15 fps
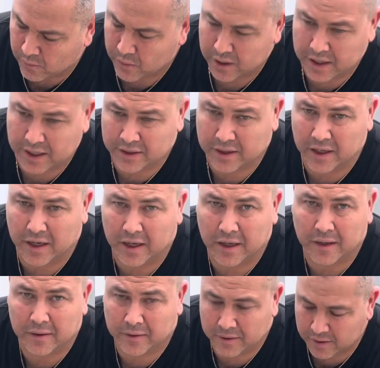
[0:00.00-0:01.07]
We'll get
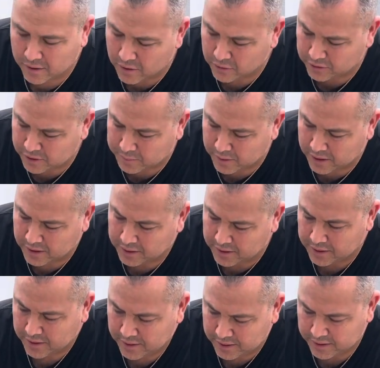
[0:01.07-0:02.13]
the Ultima
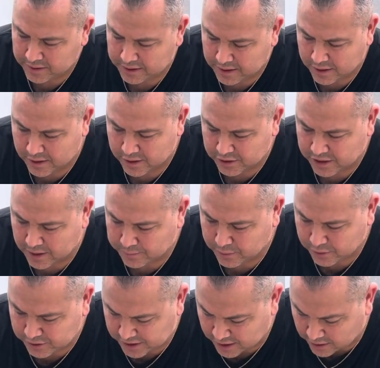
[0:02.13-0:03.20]
Interior
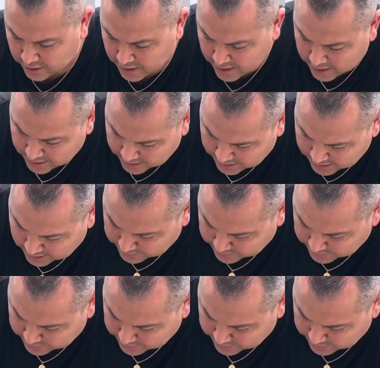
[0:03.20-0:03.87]
Shampoo Gel, and I'm